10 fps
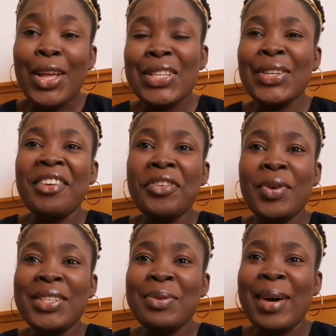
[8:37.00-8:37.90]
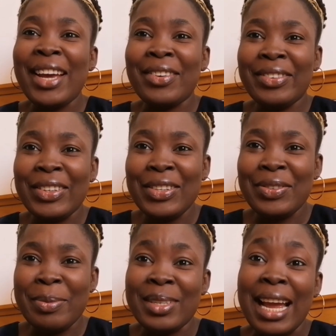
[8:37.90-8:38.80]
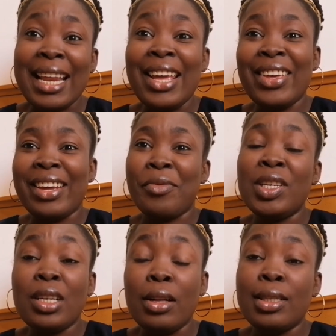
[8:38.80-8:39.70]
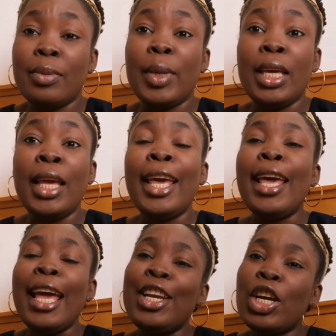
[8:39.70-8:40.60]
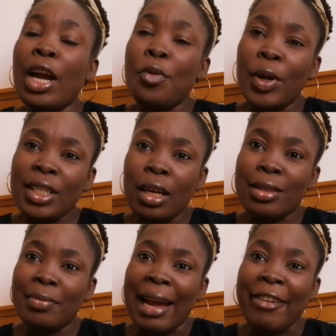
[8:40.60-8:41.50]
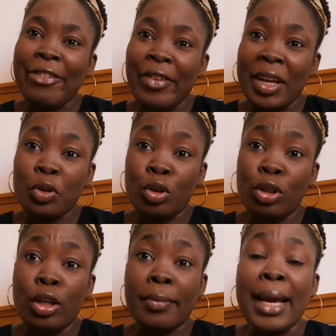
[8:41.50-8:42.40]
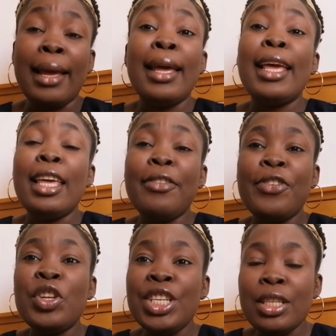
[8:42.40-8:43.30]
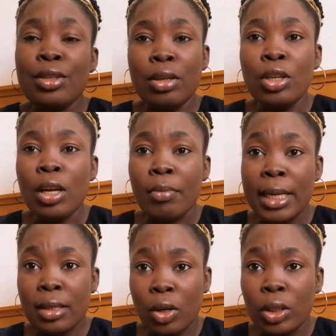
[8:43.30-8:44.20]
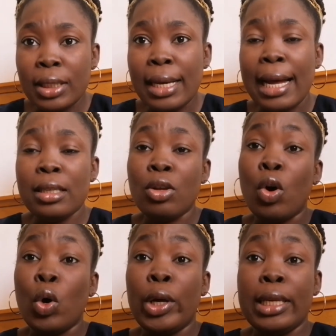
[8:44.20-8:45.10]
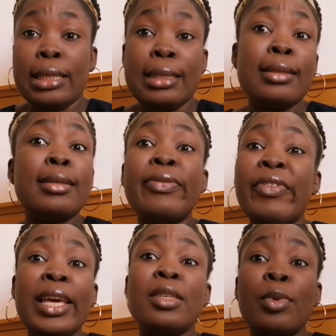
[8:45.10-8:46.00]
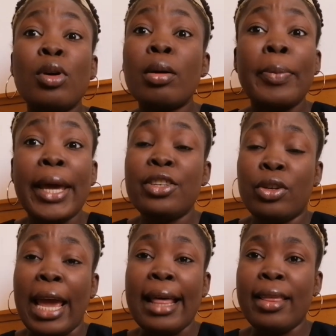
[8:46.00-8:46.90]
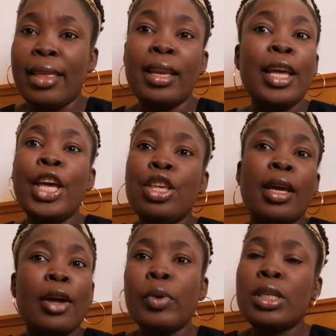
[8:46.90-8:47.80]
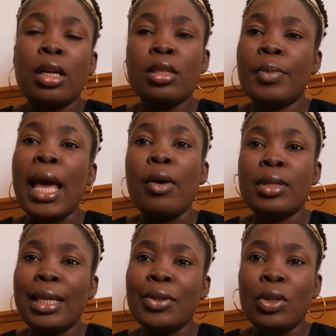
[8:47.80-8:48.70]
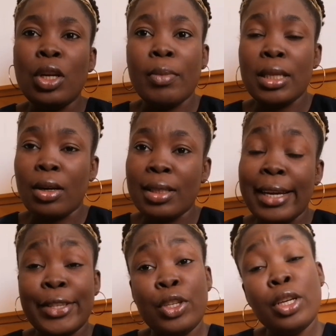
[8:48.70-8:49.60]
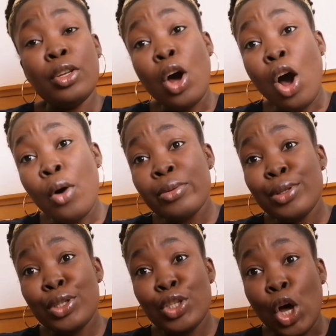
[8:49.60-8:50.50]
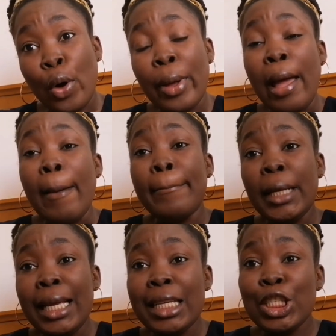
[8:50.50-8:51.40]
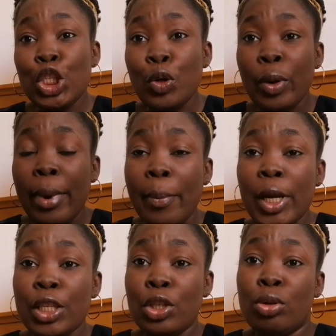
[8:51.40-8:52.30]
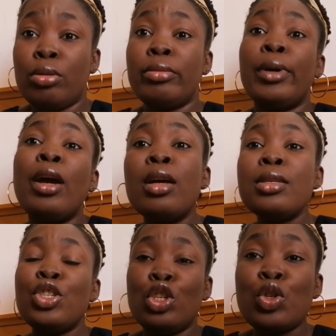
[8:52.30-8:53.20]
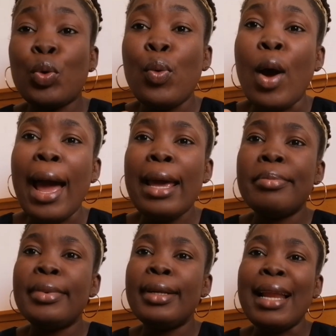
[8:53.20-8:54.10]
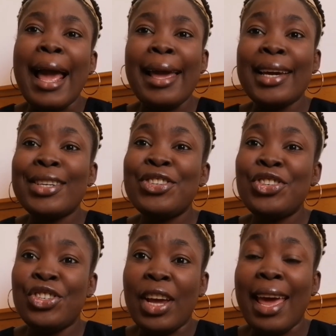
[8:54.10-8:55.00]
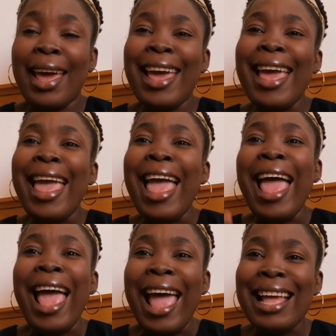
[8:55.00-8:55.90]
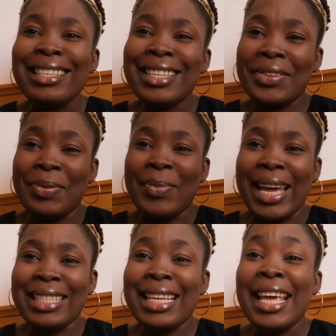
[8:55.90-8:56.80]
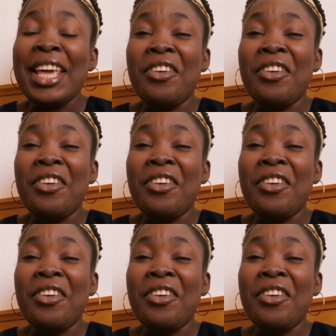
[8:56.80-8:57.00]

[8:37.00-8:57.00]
So if you want to buy clothes from China, you can reach out to me, and you can reach out to my friend Tolulokpe. If you need Tolulokpe's contact or his Facebook page or anything, you can reach out to me. I will send Tolulokpe's contact to you. And also, please do remember to subscribe, like, share, and comment.